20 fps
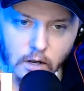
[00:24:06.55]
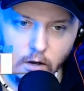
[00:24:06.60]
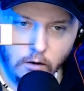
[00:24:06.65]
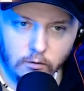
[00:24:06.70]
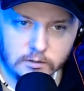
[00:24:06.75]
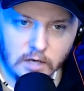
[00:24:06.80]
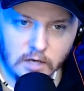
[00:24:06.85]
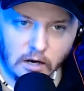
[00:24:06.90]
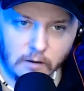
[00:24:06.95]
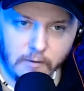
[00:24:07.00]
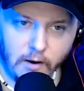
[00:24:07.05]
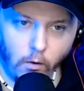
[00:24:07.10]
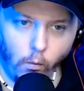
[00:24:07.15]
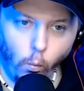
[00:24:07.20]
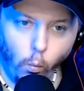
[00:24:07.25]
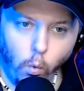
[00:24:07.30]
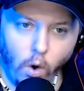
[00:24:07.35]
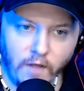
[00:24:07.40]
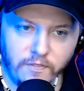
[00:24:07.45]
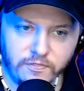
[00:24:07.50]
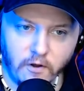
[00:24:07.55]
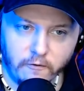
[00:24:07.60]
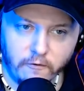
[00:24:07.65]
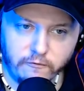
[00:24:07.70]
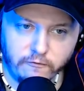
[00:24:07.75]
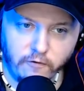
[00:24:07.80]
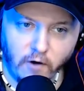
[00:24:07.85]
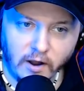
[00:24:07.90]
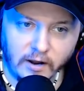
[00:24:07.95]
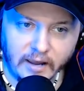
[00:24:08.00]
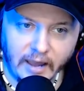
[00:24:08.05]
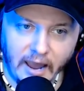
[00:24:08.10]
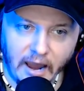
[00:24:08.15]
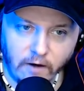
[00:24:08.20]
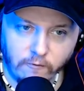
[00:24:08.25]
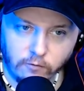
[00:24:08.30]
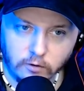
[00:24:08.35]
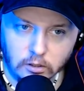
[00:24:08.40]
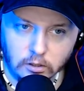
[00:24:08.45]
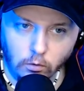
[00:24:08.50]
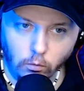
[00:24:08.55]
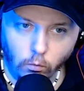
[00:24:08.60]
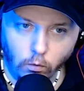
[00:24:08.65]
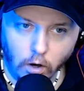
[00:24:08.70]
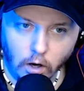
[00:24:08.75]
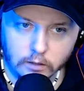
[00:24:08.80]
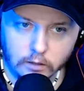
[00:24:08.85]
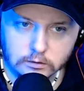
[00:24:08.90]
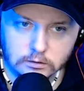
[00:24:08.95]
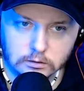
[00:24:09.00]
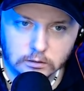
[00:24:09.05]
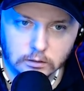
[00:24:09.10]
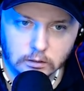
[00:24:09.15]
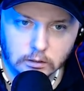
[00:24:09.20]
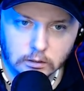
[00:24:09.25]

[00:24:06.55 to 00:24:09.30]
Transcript: We'll talk about what the fuck ever you want.